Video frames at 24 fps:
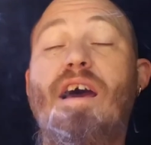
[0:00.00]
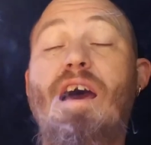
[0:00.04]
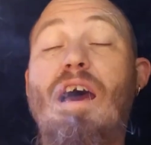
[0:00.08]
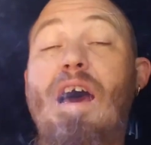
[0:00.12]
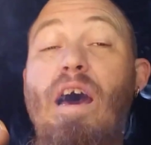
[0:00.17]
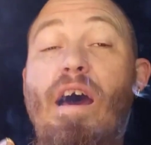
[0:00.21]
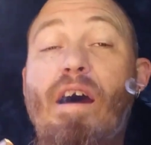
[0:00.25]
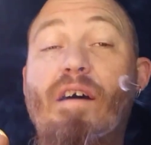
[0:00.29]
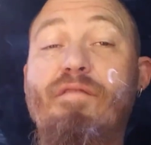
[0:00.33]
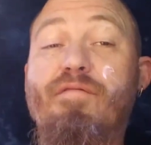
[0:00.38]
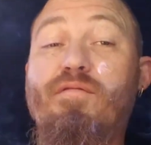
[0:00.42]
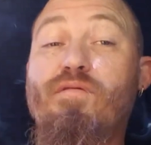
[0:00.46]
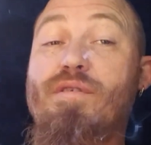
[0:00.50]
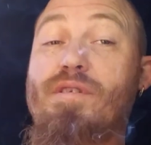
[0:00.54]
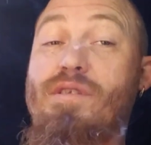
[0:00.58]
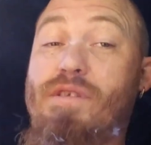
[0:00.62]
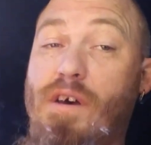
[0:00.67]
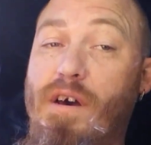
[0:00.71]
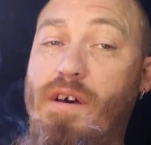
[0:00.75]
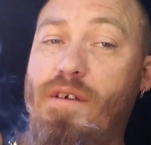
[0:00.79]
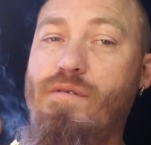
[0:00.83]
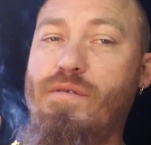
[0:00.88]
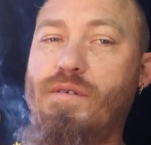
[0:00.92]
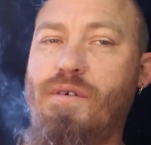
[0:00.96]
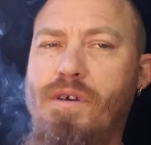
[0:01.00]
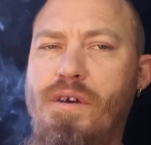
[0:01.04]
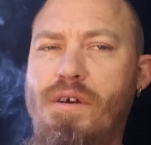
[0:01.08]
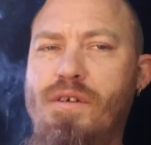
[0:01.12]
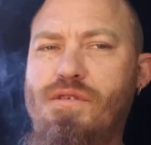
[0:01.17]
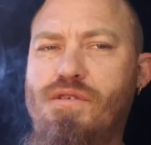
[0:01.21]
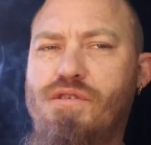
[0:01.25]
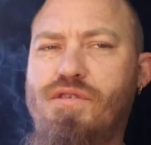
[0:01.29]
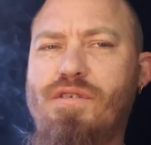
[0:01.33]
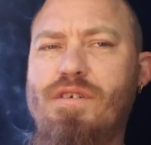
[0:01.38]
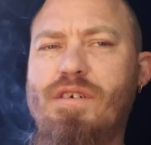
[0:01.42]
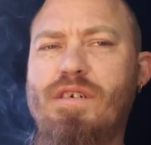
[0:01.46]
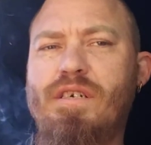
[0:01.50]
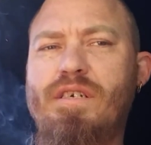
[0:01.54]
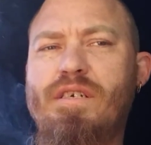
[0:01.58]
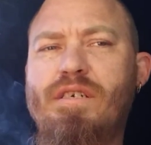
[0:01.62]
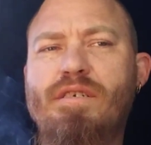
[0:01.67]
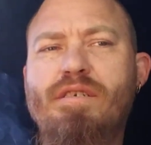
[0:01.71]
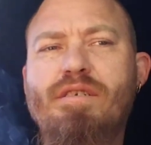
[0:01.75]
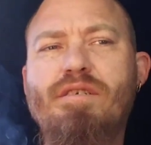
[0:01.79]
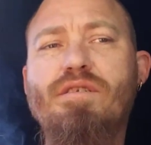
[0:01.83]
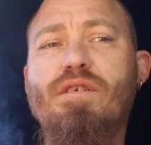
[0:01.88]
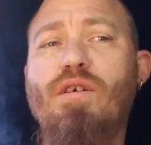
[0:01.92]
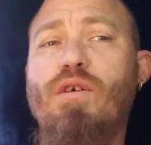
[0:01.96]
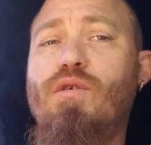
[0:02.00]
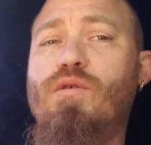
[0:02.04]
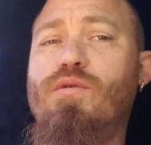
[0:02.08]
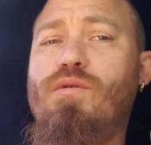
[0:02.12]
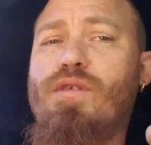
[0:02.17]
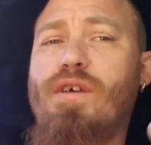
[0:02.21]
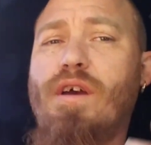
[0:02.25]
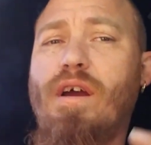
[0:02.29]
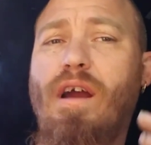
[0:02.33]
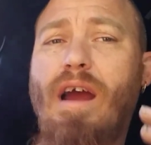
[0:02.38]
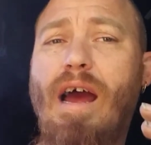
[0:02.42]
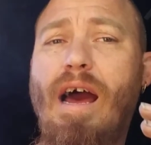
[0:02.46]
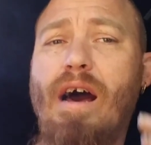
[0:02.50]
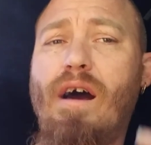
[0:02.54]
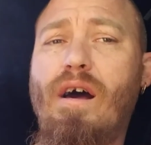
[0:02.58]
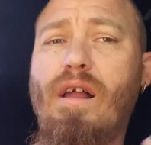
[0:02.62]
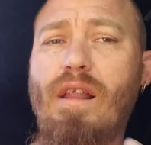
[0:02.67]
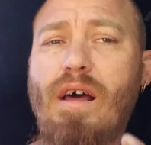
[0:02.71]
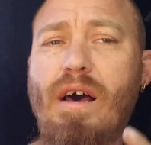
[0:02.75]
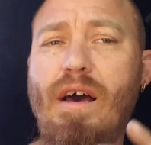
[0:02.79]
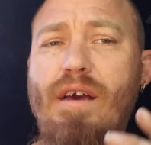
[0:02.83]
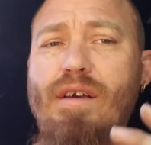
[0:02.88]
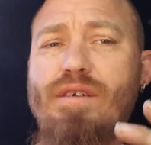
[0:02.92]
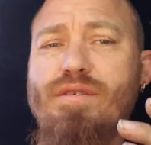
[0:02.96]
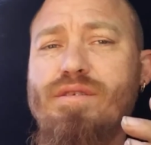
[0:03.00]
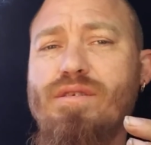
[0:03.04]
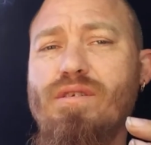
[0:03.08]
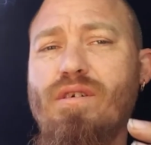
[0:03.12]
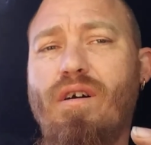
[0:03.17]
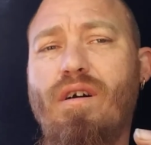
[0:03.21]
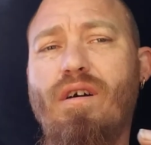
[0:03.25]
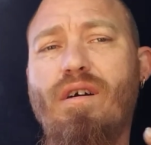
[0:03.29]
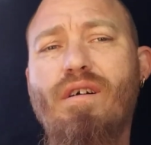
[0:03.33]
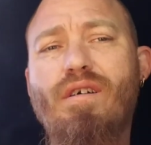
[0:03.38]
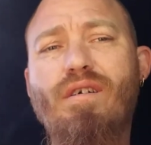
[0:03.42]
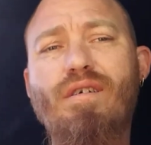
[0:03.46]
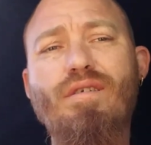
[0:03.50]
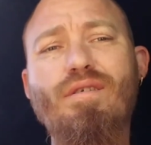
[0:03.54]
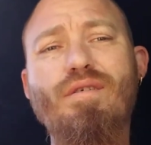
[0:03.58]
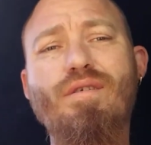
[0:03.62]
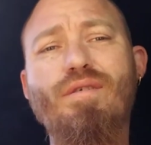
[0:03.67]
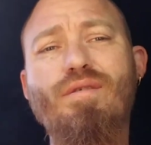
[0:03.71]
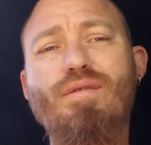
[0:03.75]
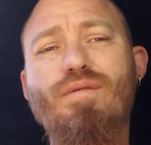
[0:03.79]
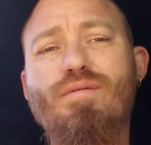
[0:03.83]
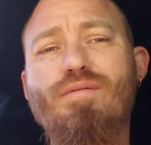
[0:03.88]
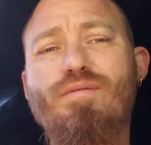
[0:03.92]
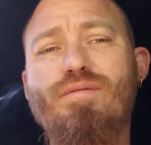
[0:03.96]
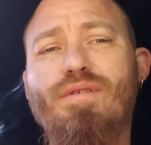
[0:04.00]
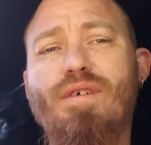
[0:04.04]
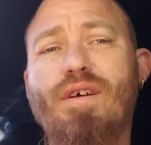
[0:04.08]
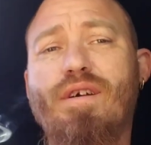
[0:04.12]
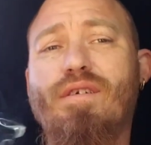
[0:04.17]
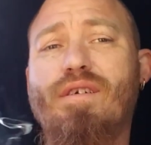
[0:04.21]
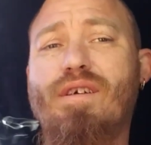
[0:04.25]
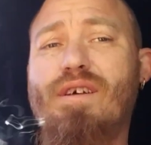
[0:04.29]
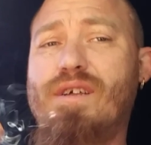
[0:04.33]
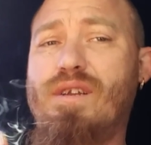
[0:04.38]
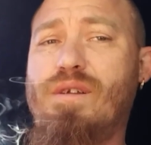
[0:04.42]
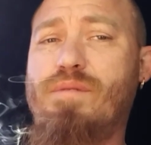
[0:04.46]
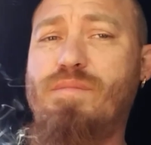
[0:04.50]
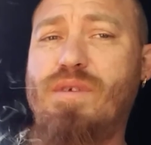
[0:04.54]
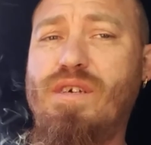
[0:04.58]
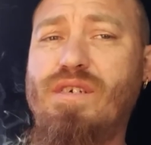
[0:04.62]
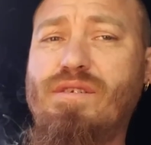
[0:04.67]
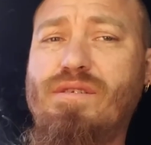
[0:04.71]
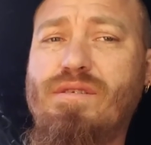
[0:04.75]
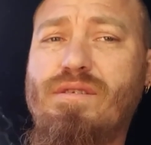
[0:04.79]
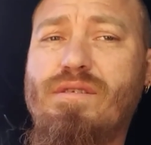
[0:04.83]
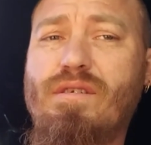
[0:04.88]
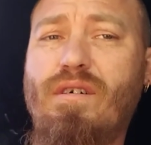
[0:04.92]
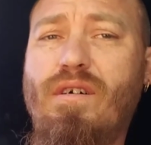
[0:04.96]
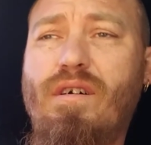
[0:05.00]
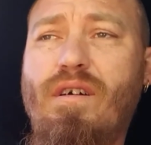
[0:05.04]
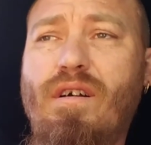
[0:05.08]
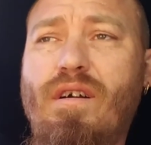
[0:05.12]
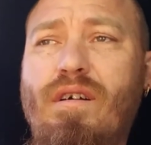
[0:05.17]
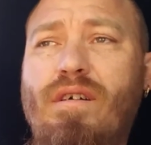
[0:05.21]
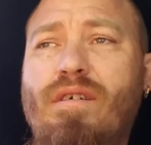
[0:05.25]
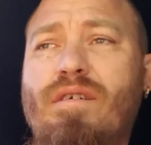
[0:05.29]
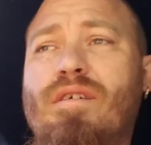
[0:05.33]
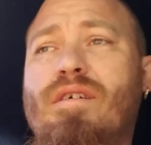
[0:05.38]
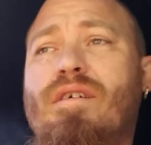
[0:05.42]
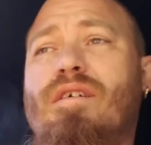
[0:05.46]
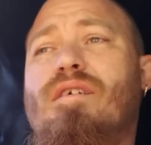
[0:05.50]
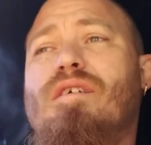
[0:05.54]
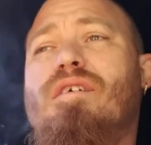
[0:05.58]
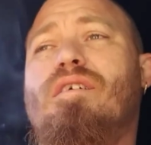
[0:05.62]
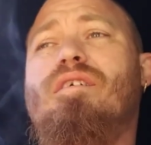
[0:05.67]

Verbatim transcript: have with other countries, who their allies are, who their enemies are.